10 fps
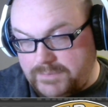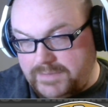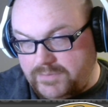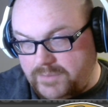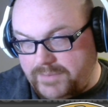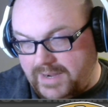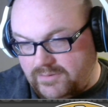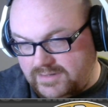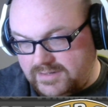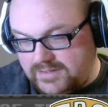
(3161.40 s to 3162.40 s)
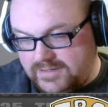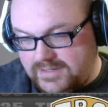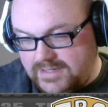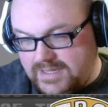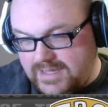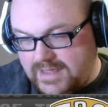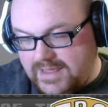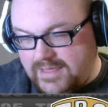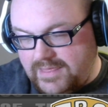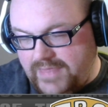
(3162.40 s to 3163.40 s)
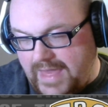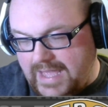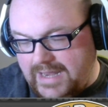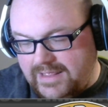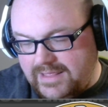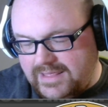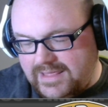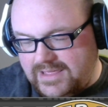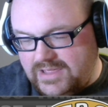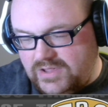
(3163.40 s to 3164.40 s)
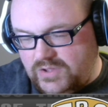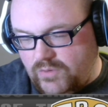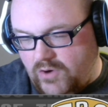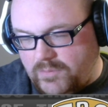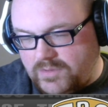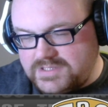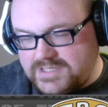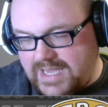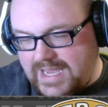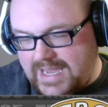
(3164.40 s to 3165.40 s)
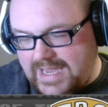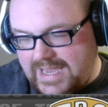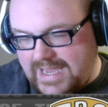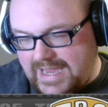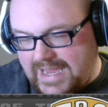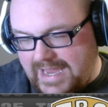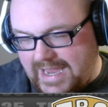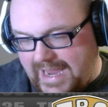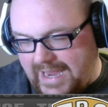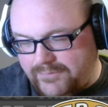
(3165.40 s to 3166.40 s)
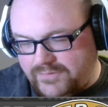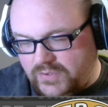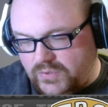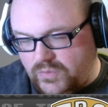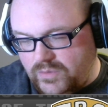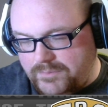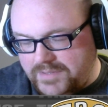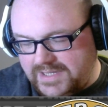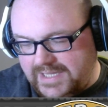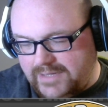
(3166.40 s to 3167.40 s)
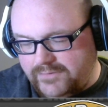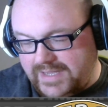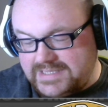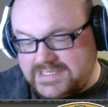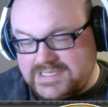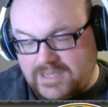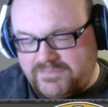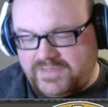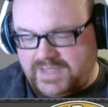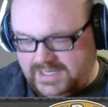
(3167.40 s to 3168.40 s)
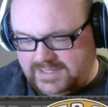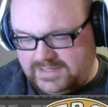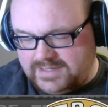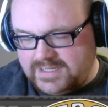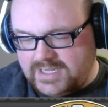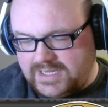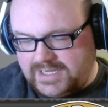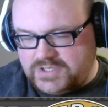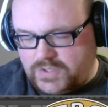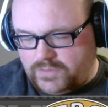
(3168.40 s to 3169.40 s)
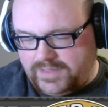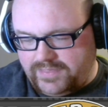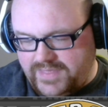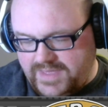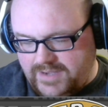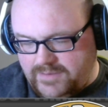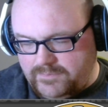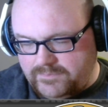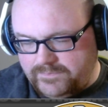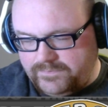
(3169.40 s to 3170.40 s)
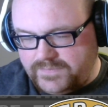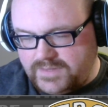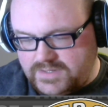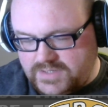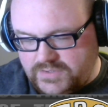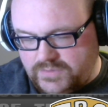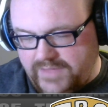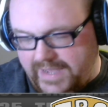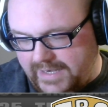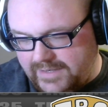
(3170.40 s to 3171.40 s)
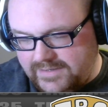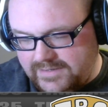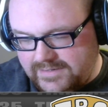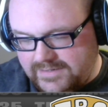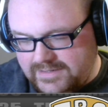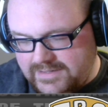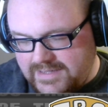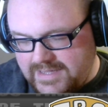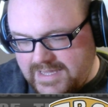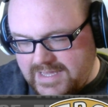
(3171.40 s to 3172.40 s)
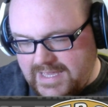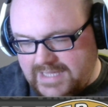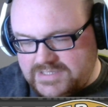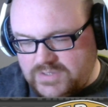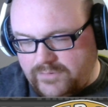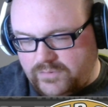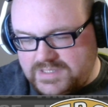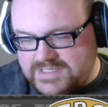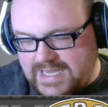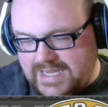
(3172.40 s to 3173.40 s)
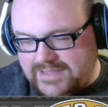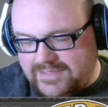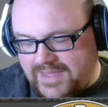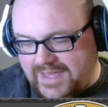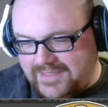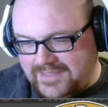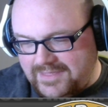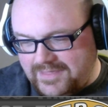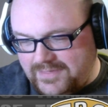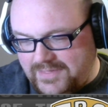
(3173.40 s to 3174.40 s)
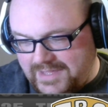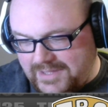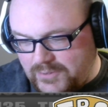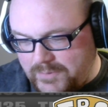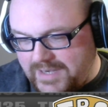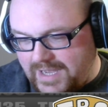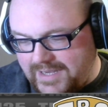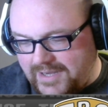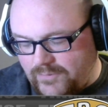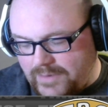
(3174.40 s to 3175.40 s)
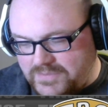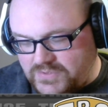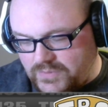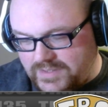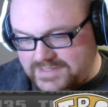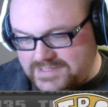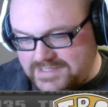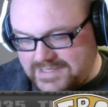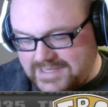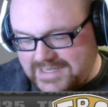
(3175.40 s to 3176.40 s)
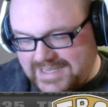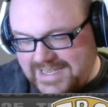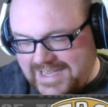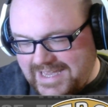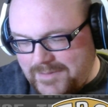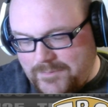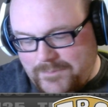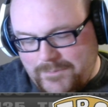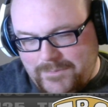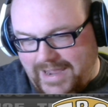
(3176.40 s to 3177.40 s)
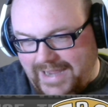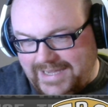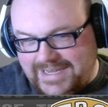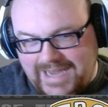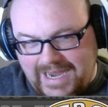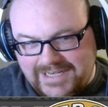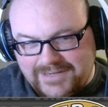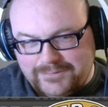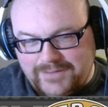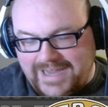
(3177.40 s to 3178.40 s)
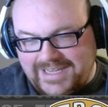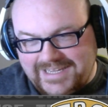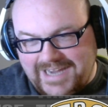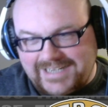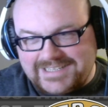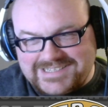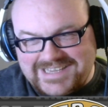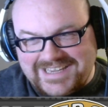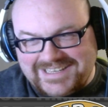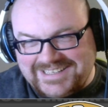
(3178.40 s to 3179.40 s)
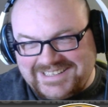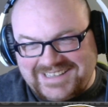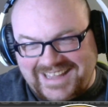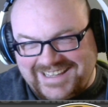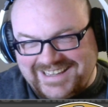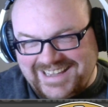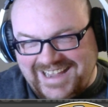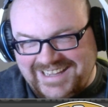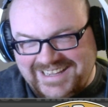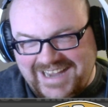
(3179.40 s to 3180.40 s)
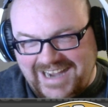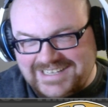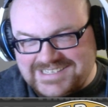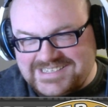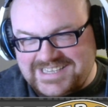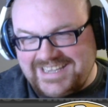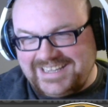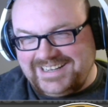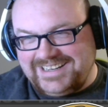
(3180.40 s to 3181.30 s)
people in power, that you almost have to believe in something controlling them to do that. And so if we're saying that the Illuminati are reptoids, I can kind of see it. I can kind of see it.